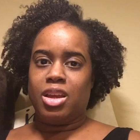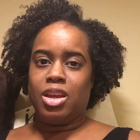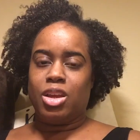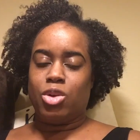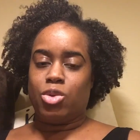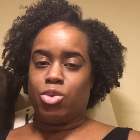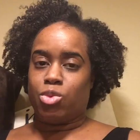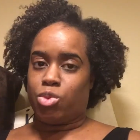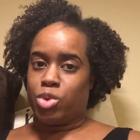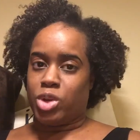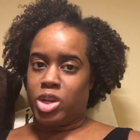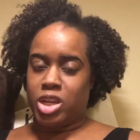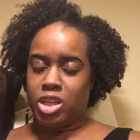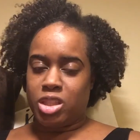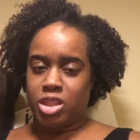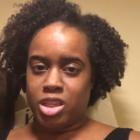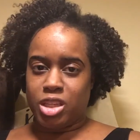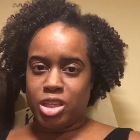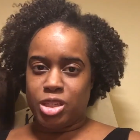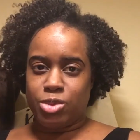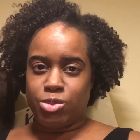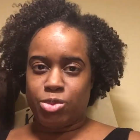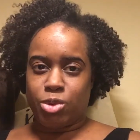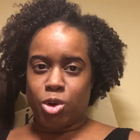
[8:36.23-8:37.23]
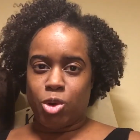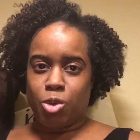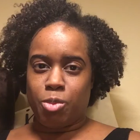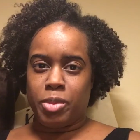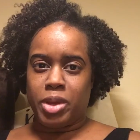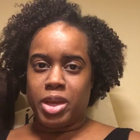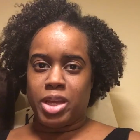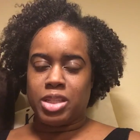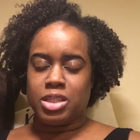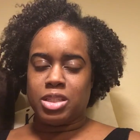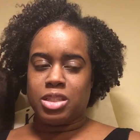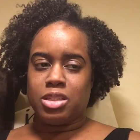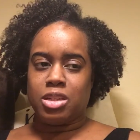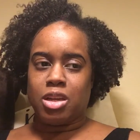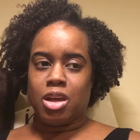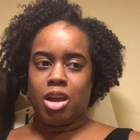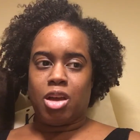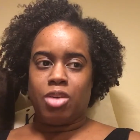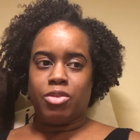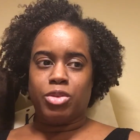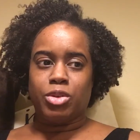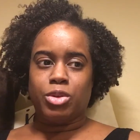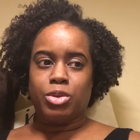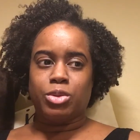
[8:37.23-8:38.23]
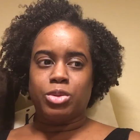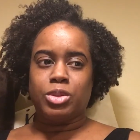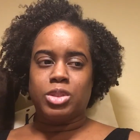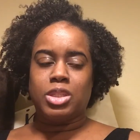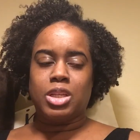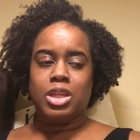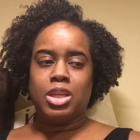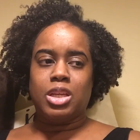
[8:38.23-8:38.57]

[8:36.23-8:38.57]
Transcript: read these romance novels,